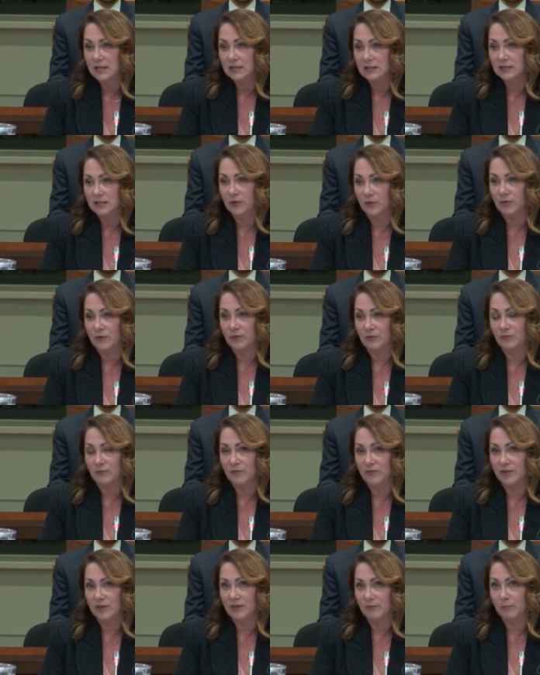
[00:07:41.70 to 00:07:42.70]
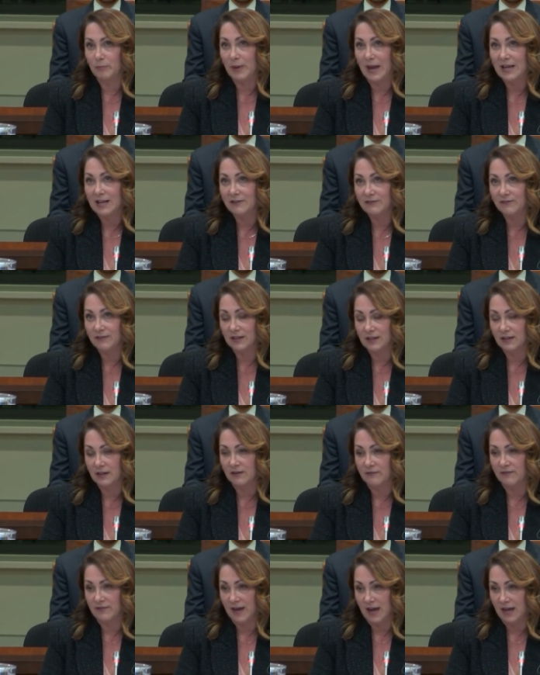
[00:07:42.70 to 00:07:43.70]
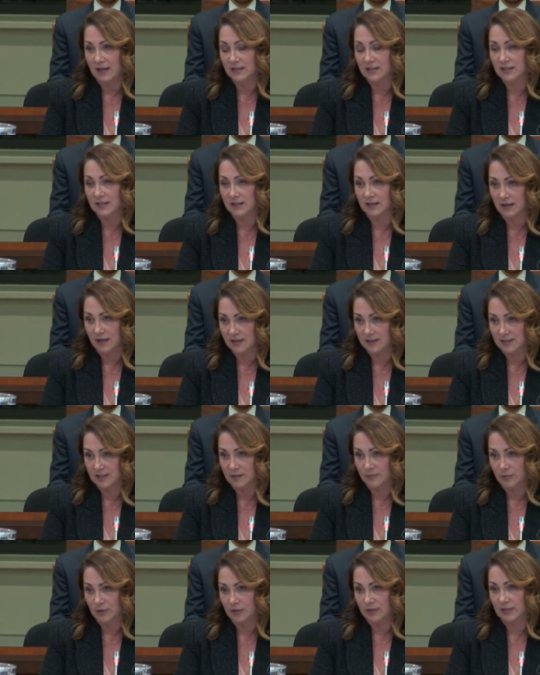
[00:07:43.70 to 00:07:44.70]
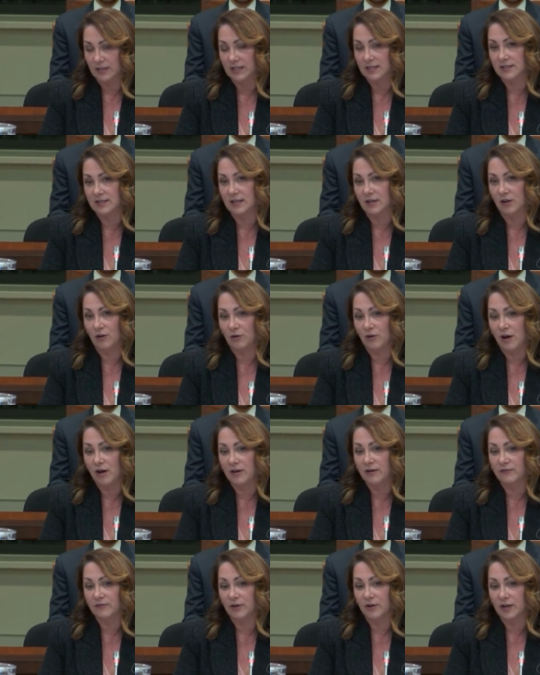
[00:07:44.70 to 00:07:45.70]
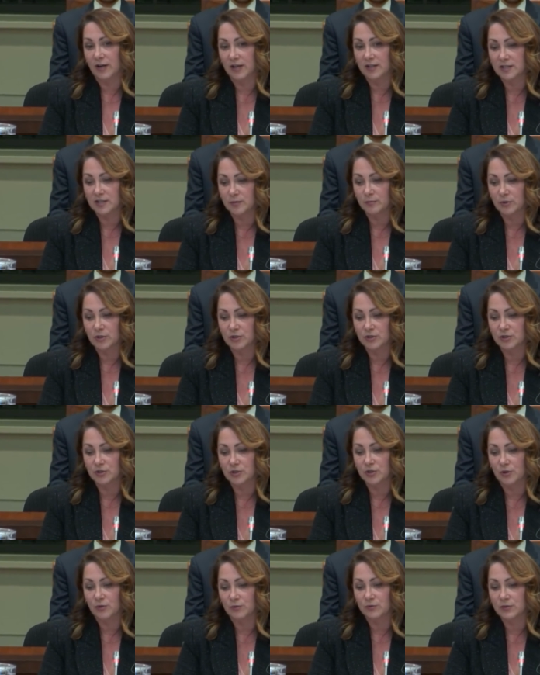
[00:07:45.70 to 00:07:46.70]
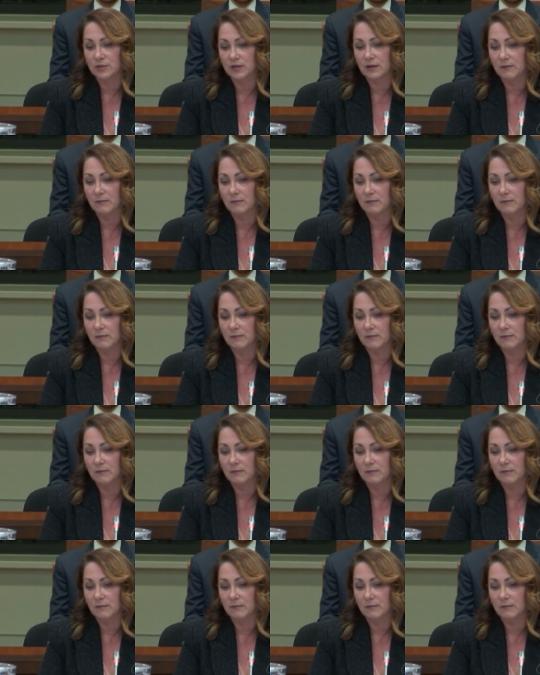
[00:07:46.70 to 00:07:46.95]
So the benefit of that to the customer is that a lot of our customers don't